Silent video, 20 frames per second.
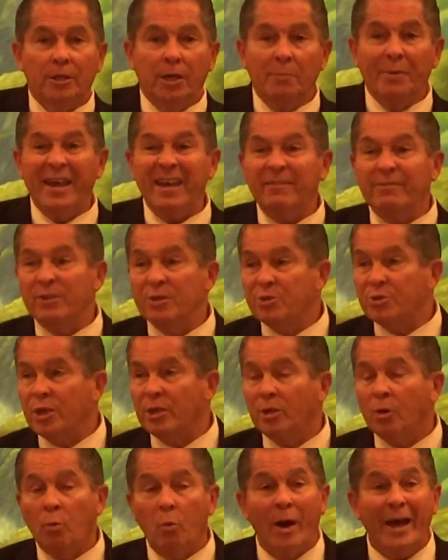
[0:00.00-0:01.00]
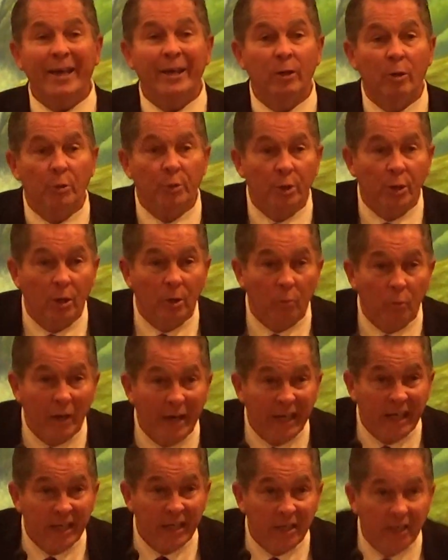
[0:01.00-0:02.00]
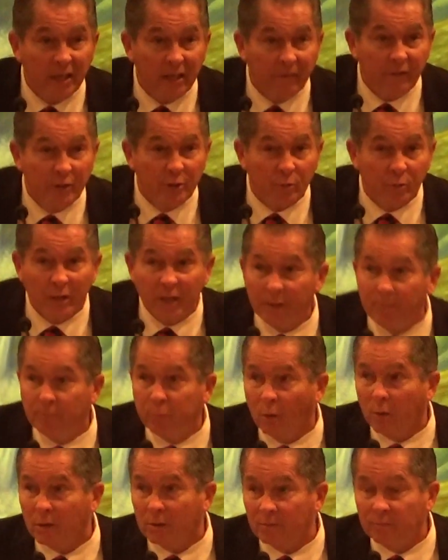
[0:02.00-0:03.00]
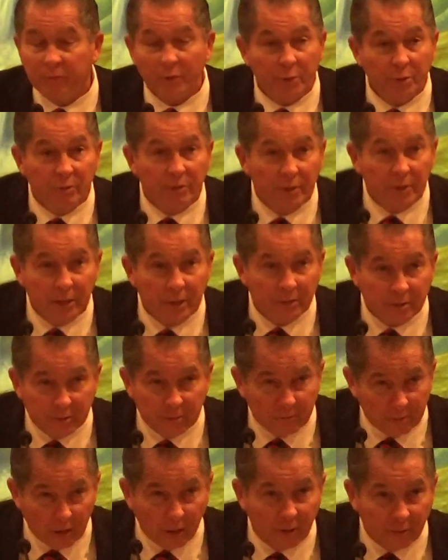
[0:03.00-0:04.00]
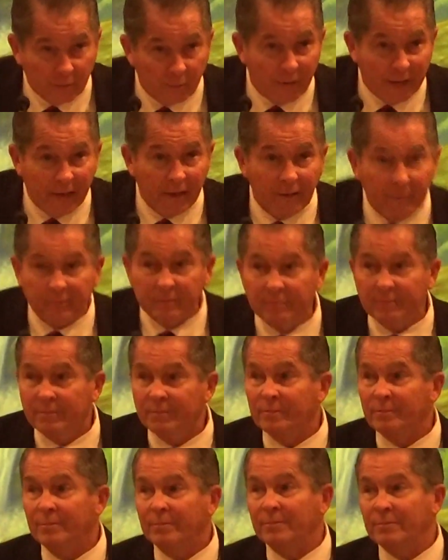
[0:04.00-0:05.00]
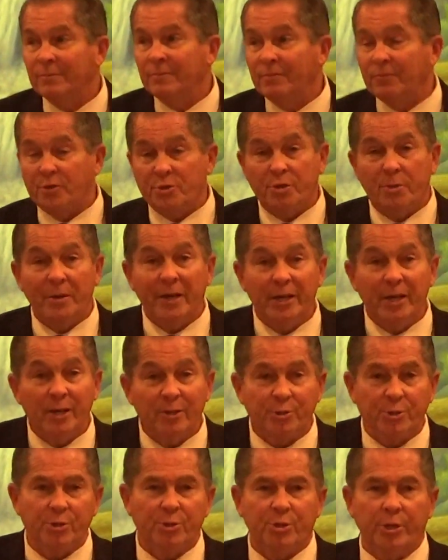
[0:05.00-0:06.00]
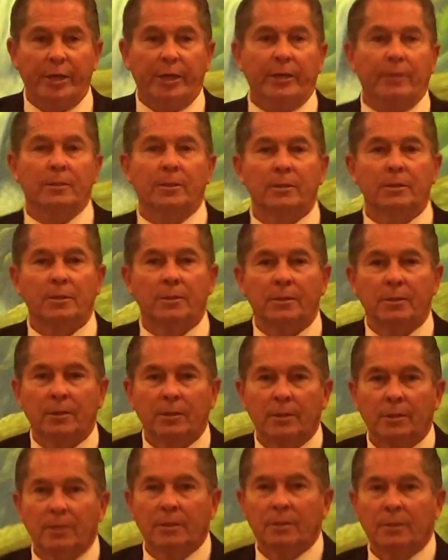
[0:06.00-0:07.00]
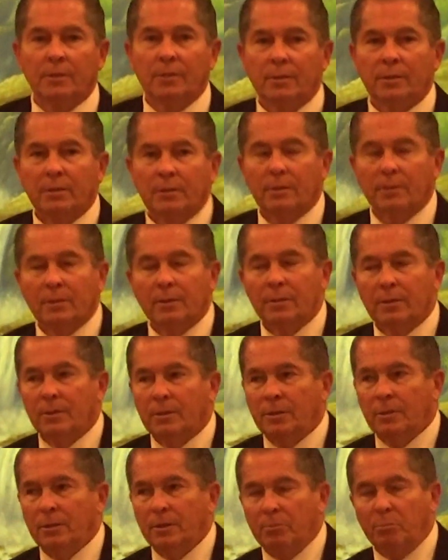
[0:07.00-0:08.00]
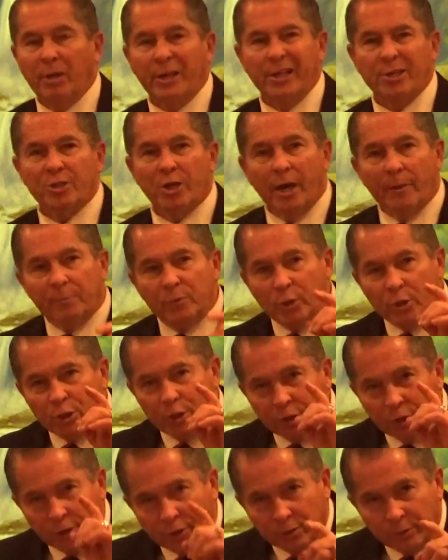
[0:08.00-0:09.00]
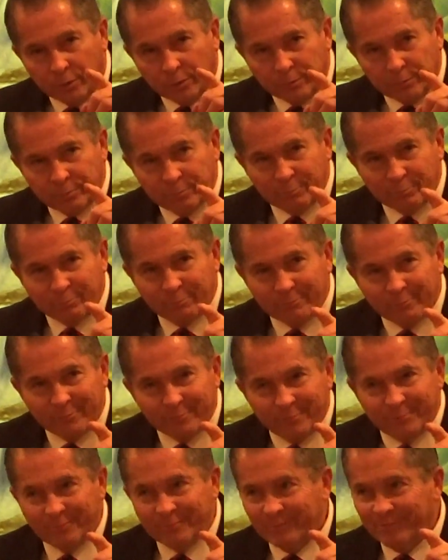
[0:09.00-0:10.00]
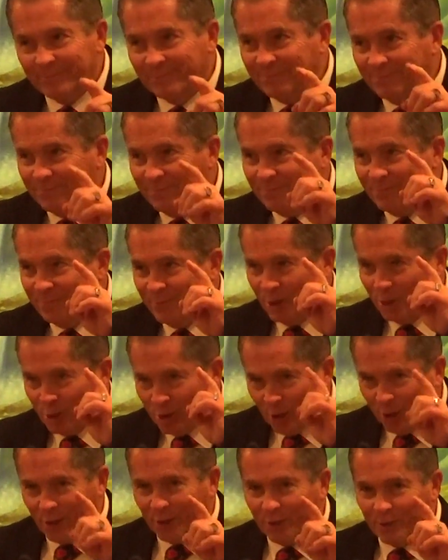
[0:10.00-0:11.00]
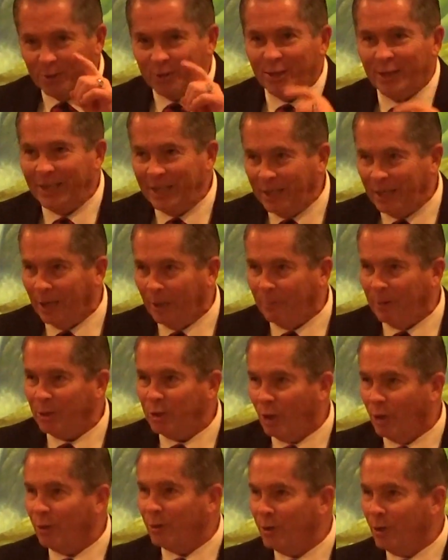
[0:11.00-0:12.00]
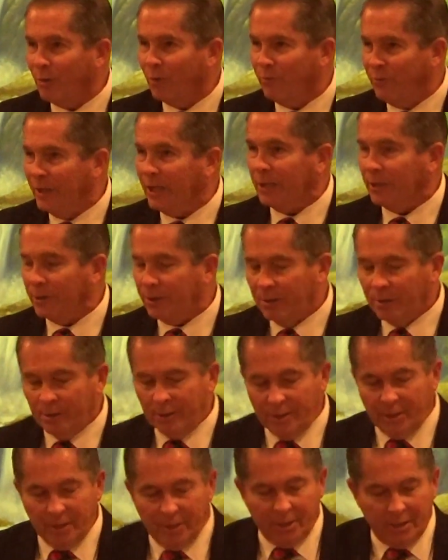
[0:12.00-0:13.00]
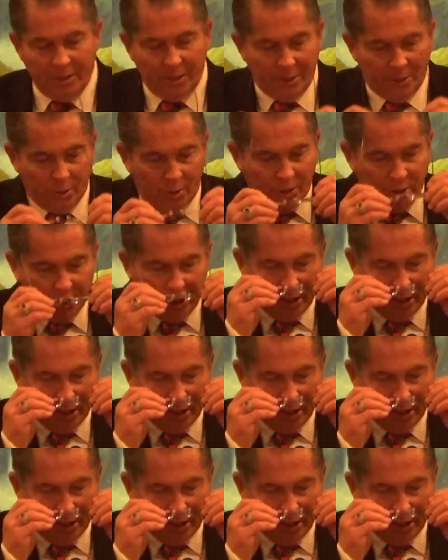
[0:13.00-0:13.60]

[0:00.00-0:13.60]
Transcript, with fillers: He may even send a whale your way if it's really important for you to get turned around for somebody else's sake. Amen. But it's up to you to turn to Him and turn your feet to His